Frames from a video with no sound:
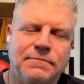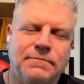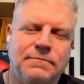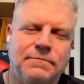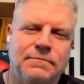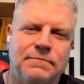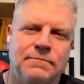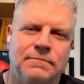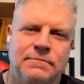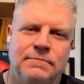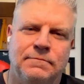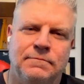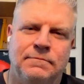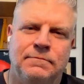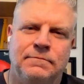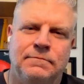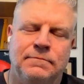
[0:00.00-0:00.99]

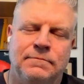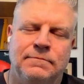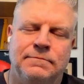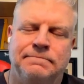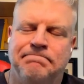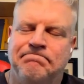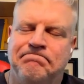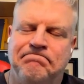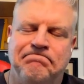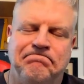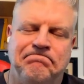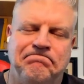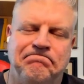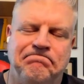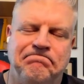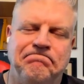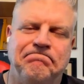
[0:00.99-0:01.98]

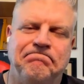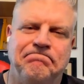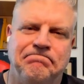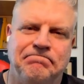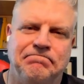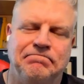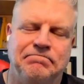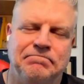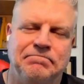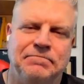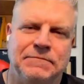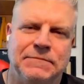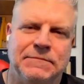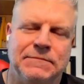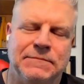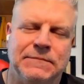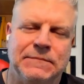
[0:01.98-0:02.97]

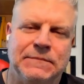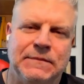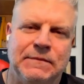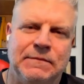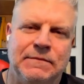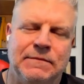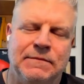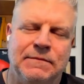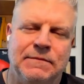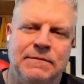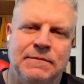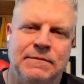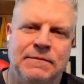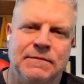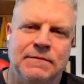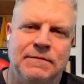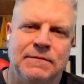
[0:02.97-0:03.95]

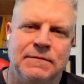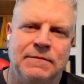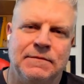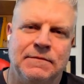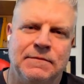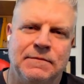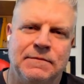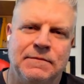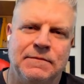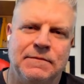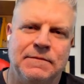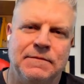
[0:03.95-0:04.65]
[no speech]